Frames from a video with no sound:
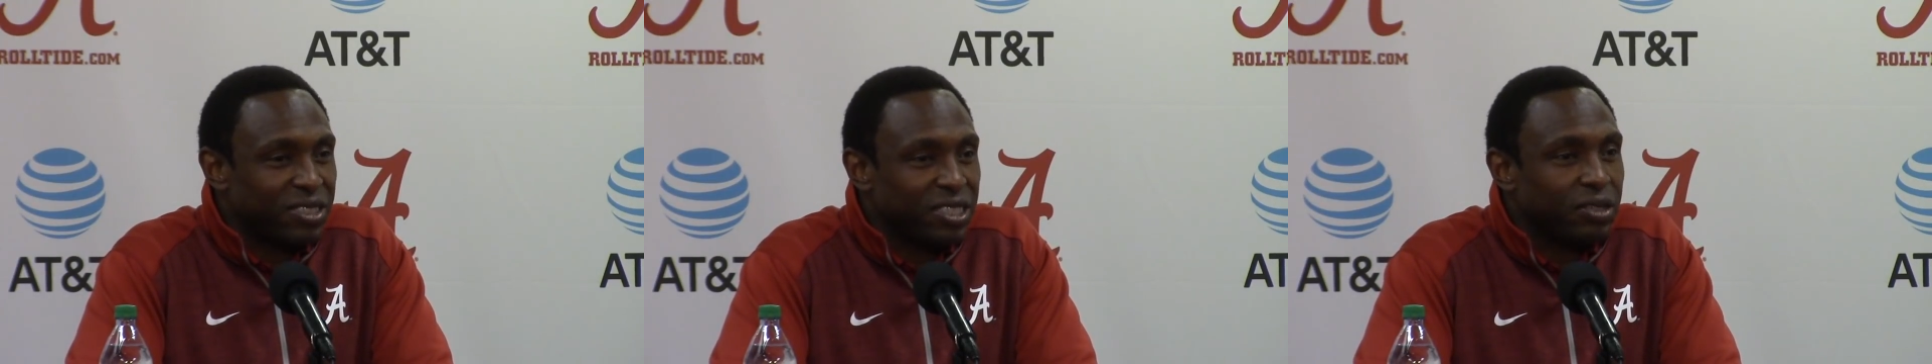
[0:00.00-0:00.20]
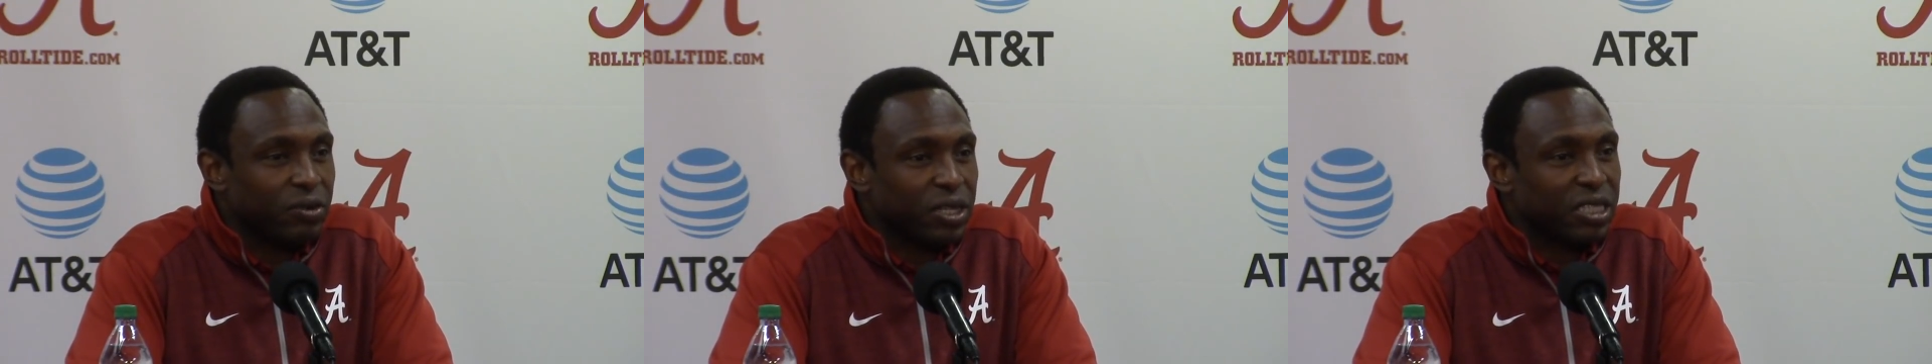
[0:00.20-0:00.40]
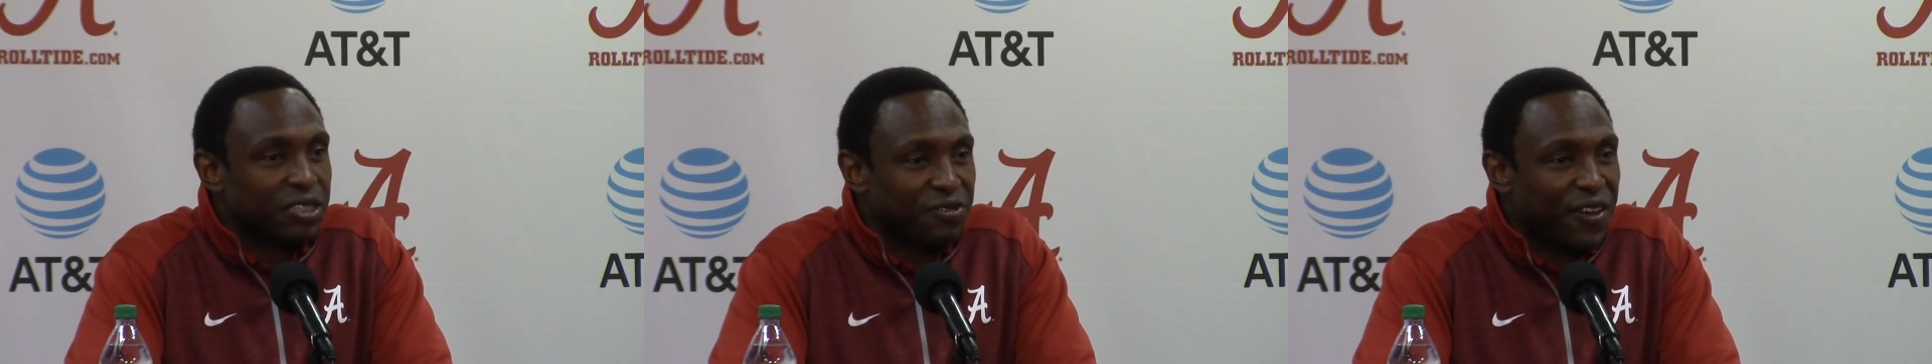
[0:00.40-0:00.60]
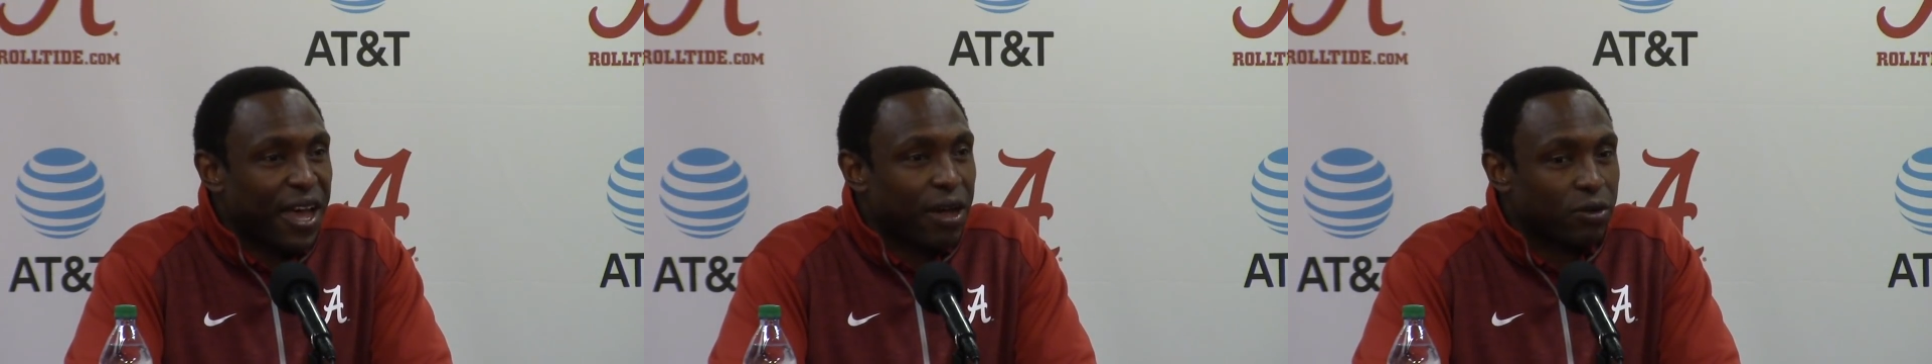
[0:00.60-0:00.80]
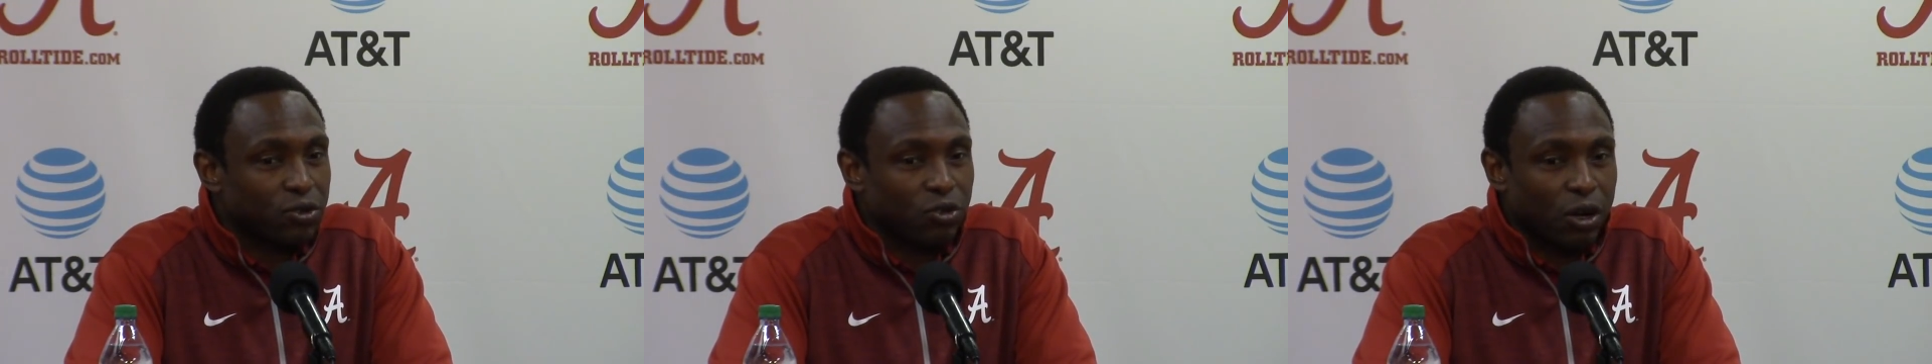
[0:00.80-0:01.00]
serious
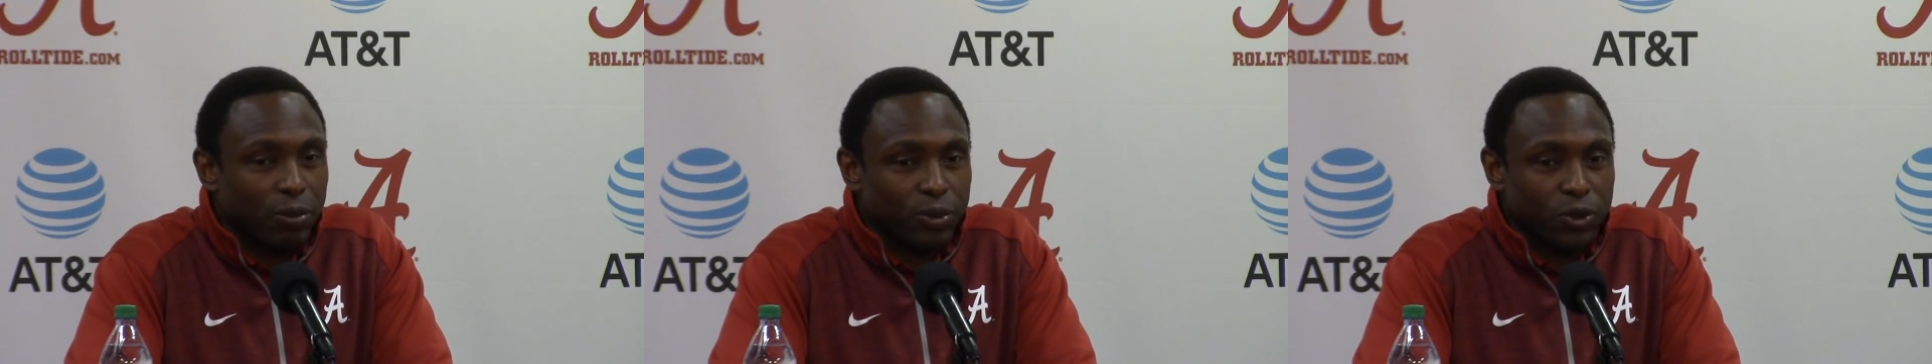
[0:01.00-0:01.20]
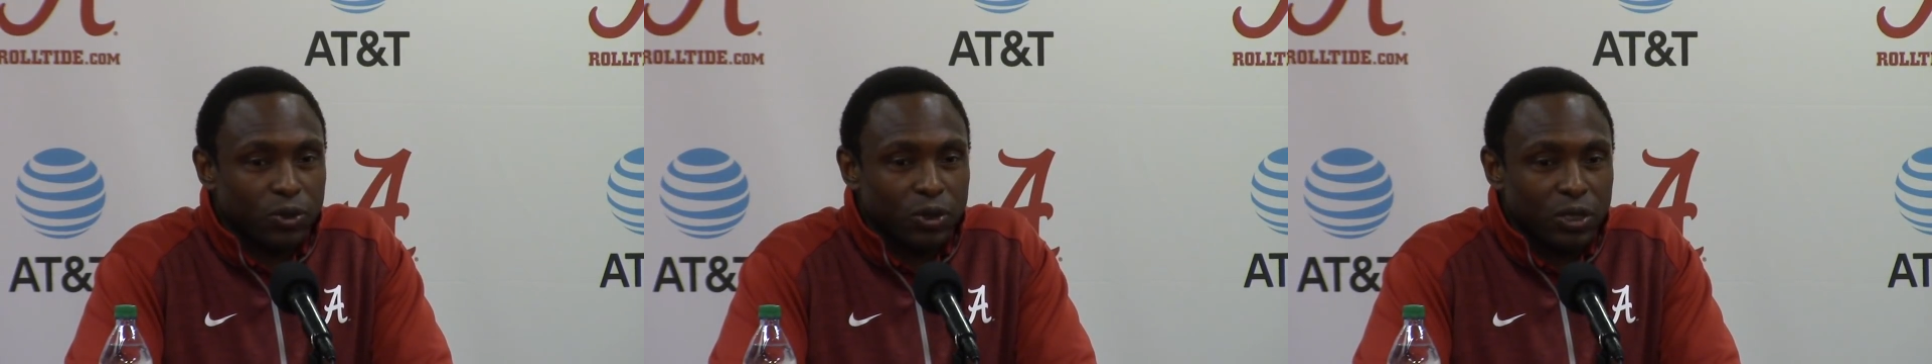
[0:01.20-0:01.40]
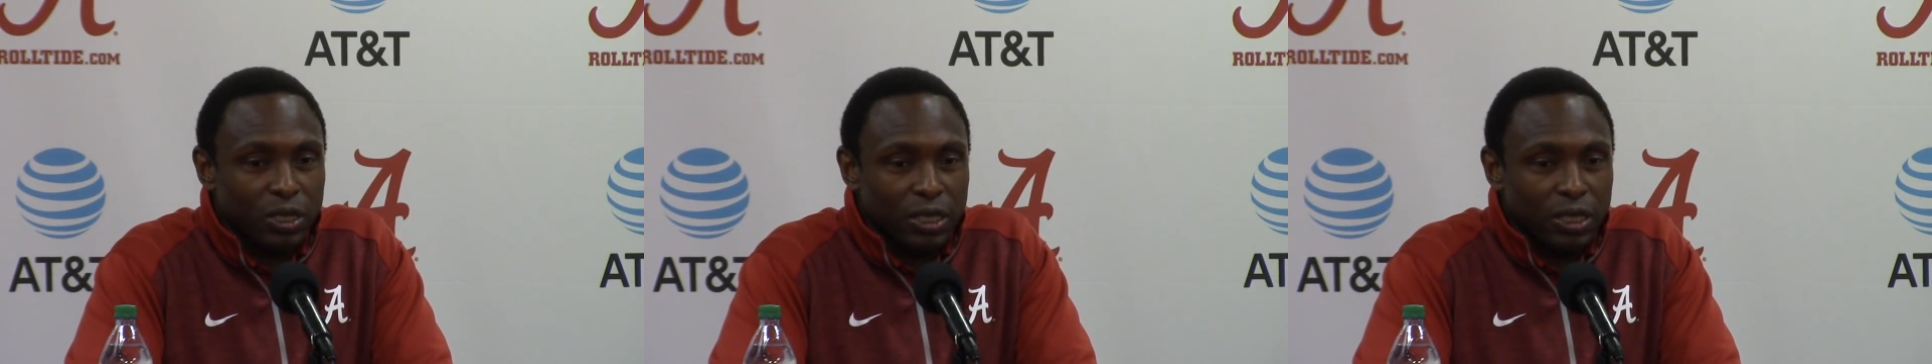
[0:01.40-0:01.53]
foul trouble.